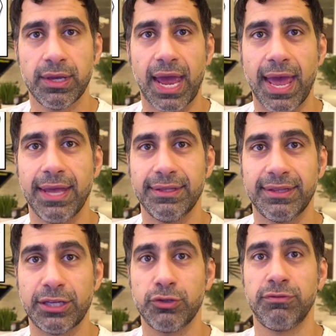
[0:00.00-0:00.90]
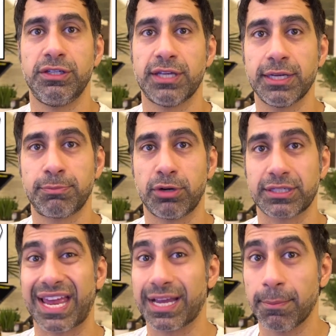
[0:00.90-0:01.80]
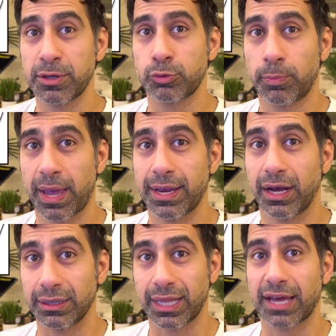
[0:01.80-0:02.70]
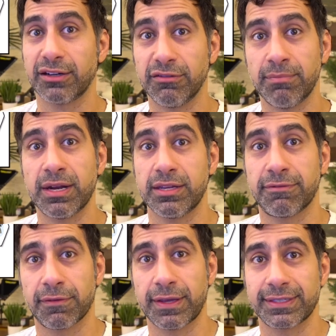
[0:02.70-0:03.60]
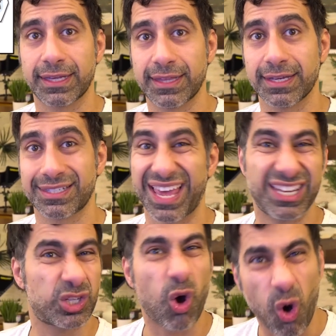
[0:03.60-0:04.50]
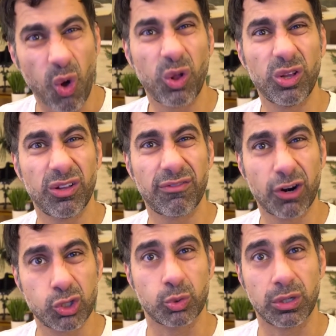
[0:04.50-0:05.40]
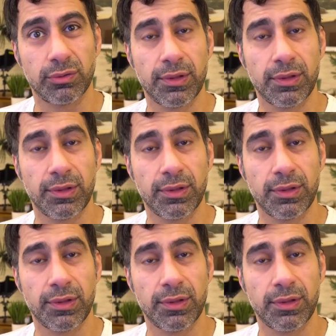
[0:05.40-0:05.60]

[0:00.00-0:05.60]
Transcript: And they do design sprints, and companies will pay a lot of money for things like this. And it's all virtual.